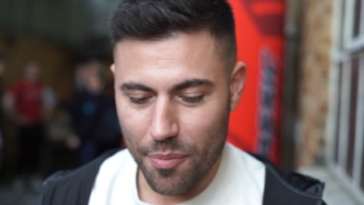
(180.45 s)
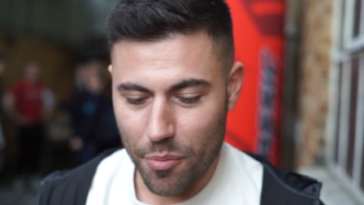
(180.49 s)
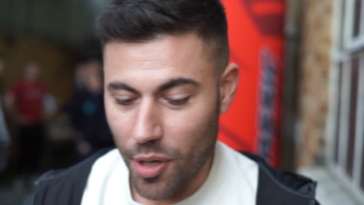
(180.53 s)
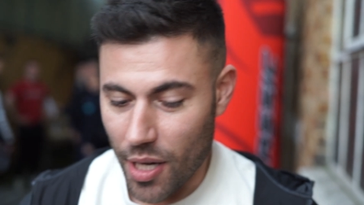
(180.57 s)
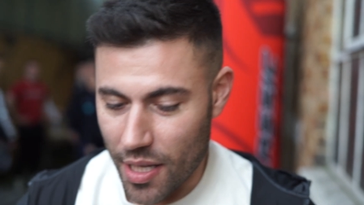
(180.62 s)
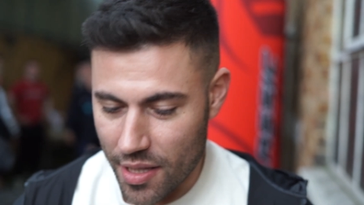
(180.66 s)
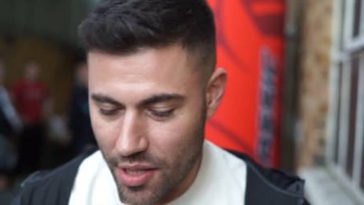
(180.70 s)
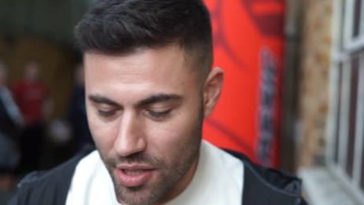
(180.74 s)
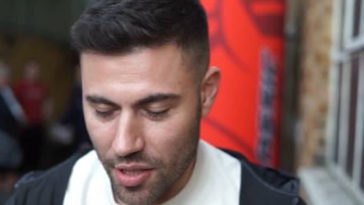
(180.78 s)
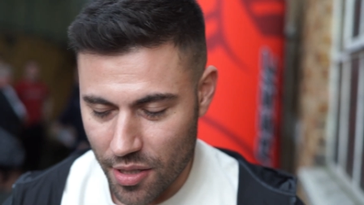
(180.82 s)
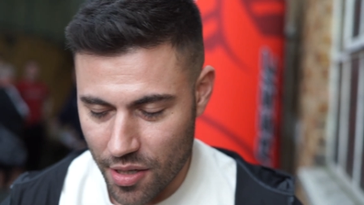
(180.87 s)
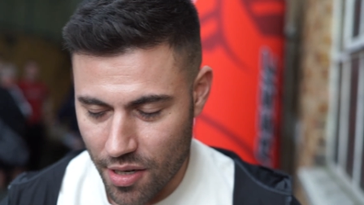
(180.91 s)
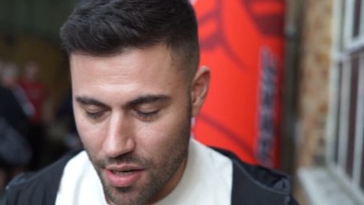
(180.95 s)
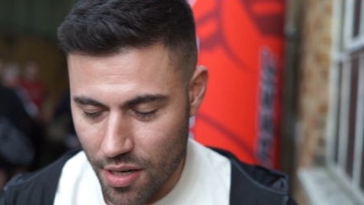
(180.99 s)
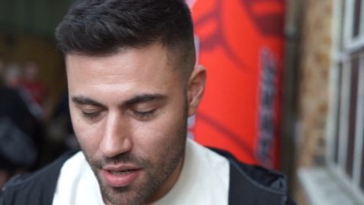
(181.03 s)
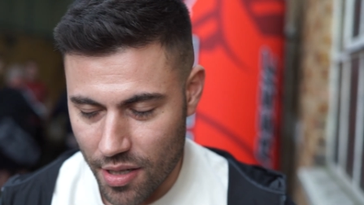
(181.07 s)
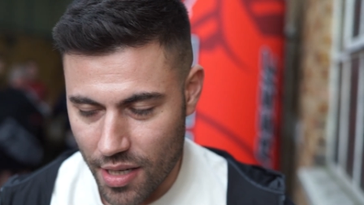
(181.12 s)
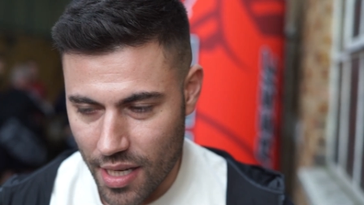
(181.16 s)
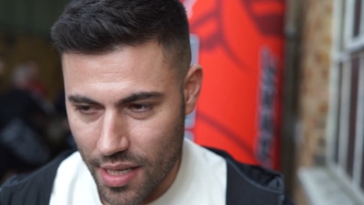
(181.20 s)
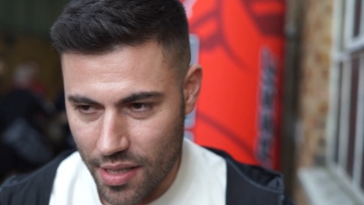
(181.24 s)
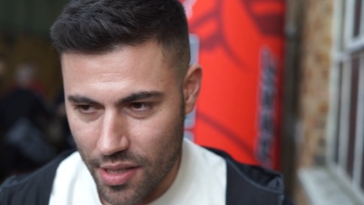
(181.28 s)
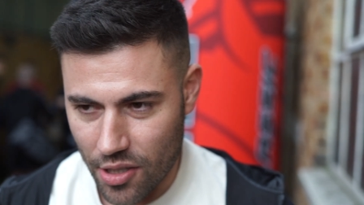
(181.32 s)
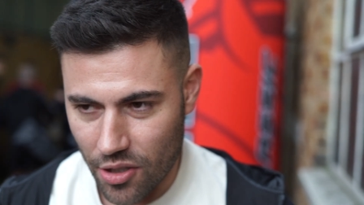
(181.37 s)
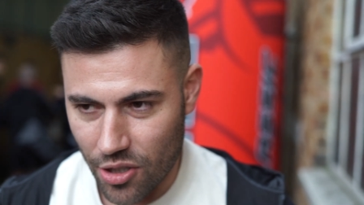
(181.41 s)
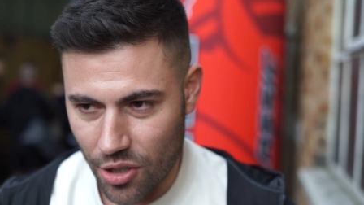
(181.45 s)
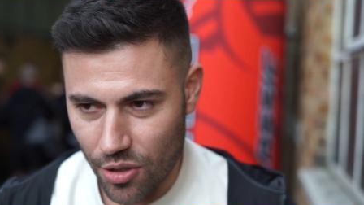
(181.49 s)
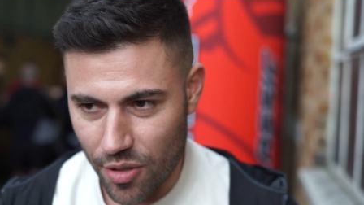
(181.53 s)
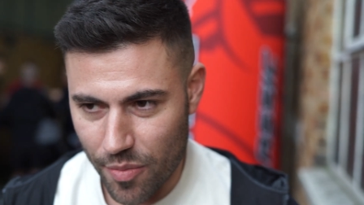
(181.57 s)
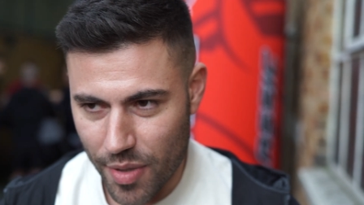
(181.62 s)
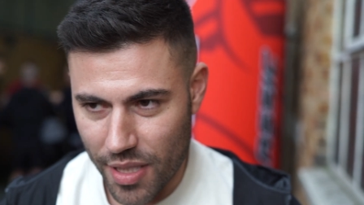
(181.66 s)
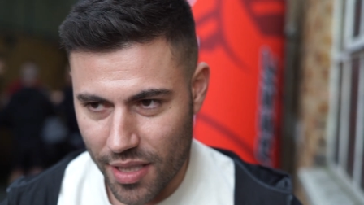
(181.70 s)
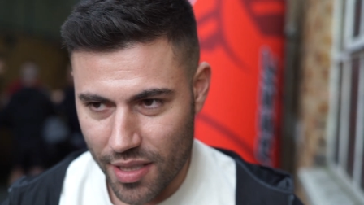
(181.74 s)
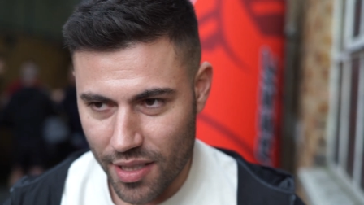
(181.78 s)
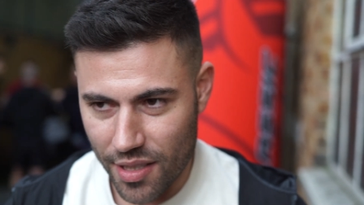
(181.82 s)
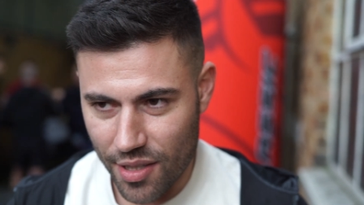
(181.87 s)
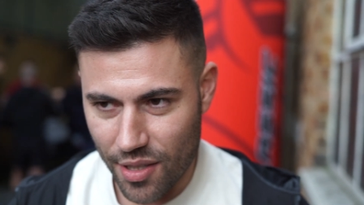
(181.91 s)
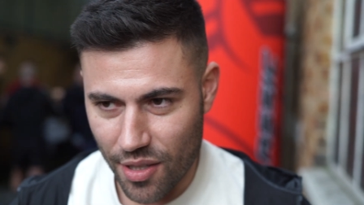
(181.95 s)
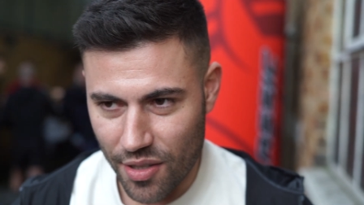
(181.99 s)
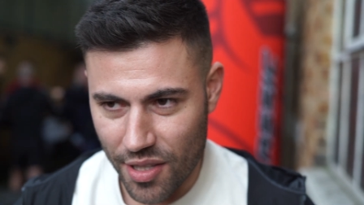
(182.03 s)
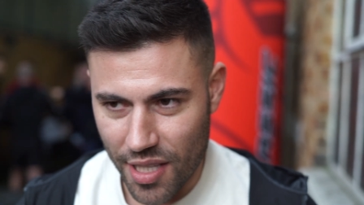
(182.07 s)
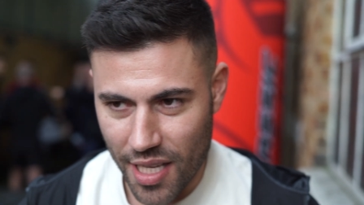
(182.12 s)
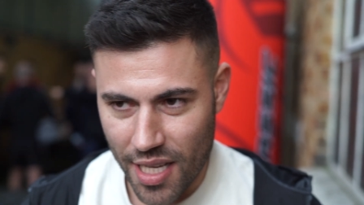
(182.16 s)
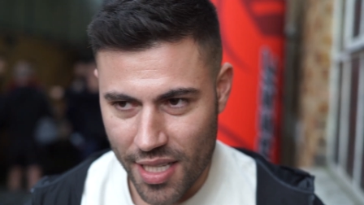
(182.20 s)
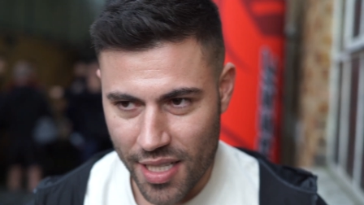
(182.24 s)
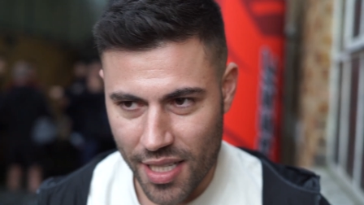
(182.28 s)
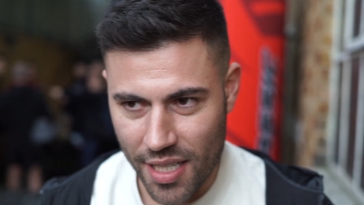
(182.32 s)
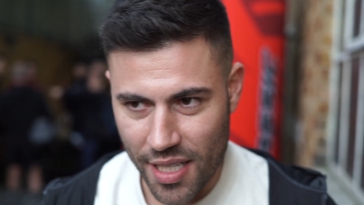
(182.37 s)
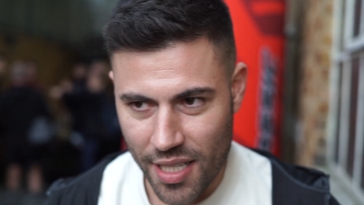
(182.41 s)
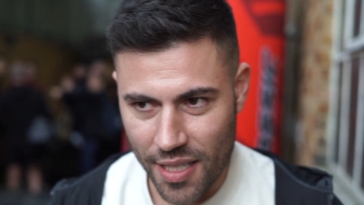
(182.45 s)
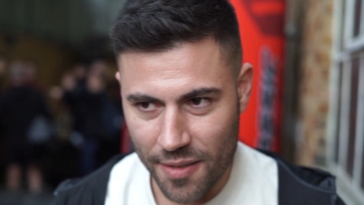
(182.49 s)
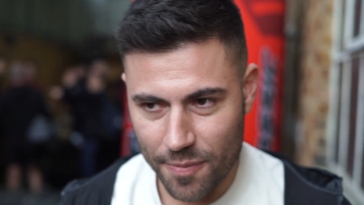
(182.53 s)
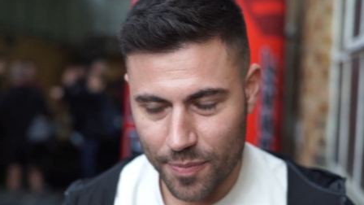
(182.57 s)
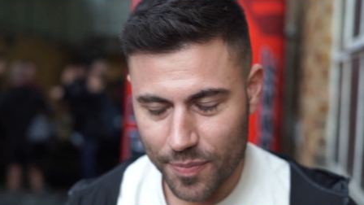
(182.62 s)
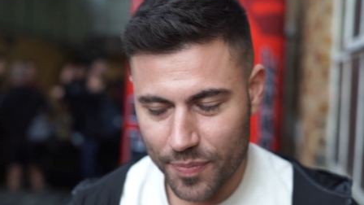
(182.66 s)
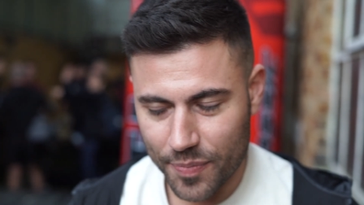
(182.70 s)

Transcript: But Anthony Yarde has to do the business on Saturday night.